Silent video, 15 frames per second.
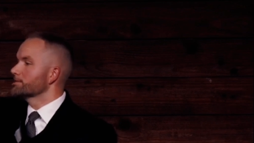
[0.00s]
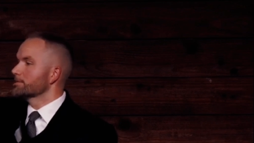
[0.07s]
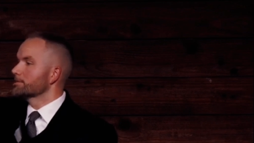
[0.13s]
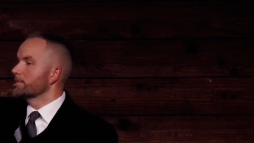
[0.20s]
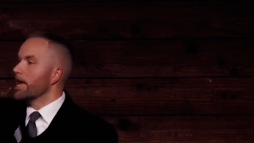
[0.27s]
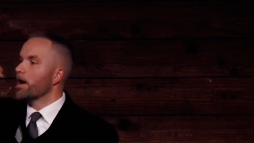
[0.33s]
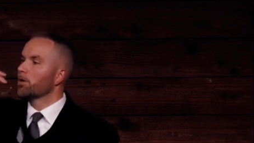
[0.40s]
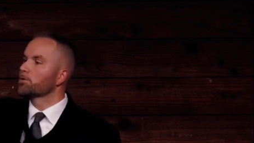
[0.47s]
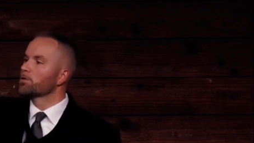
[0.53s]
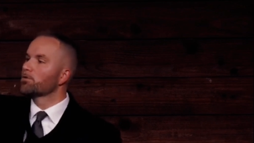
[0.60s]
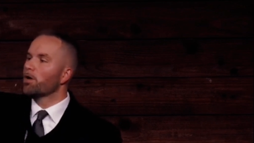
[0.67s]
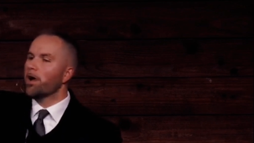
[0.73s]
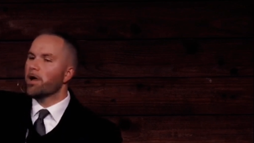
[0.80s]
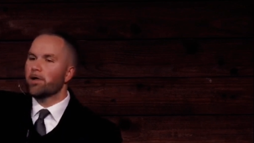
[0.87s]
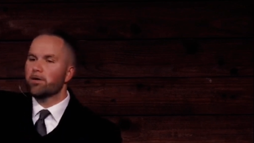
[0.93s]
town
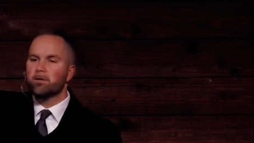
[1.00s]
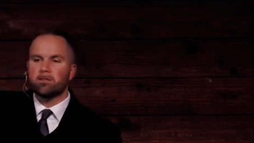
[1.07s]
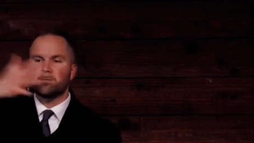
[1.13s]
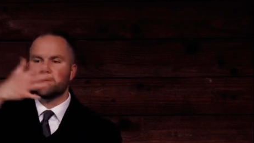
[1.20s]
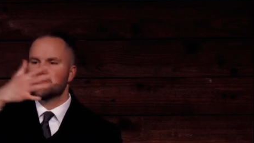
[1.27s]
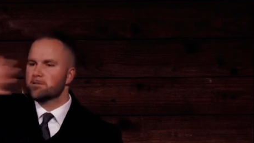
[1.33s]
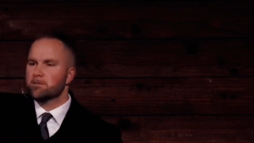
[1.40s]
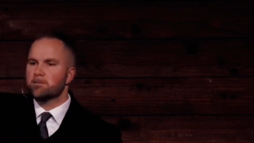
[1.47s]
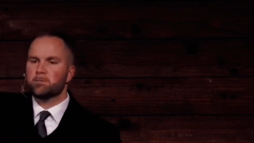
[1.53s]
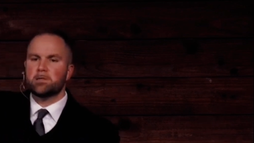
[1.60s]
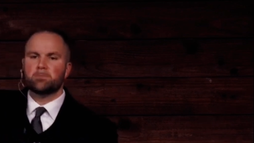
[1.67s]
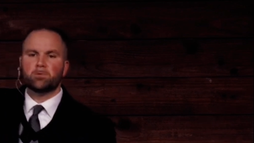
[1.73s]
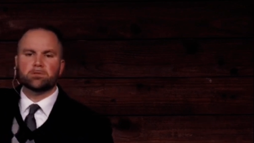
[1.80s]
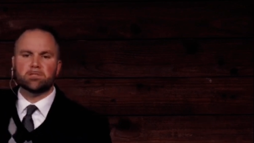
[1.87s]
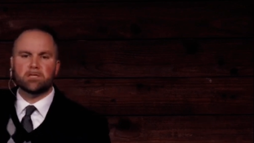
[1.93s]
crier in the midst of the
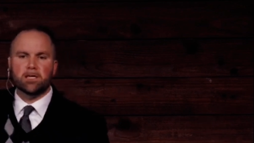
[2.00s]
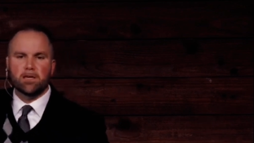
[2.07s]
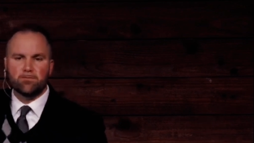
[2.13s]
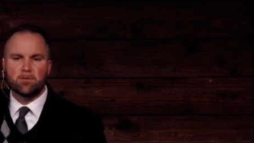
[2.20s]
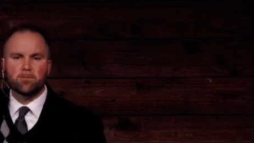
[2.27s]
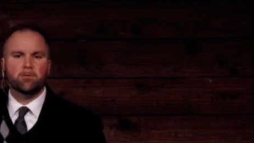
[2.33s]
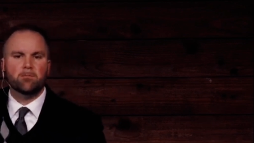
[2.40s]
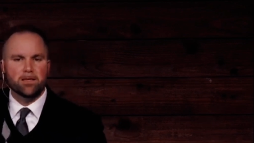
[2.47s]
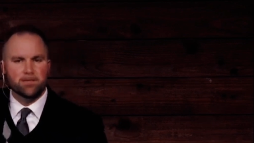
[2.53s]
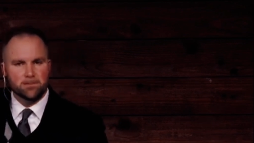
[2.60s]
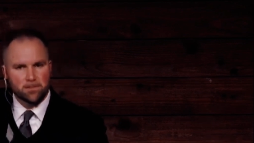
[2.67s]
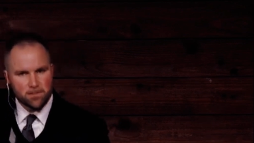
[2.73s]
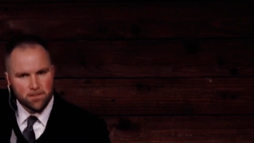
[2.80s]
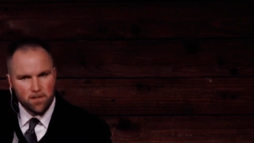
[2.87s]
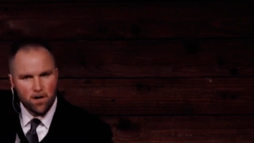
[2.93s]
people to give them the
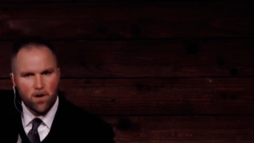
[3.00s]
message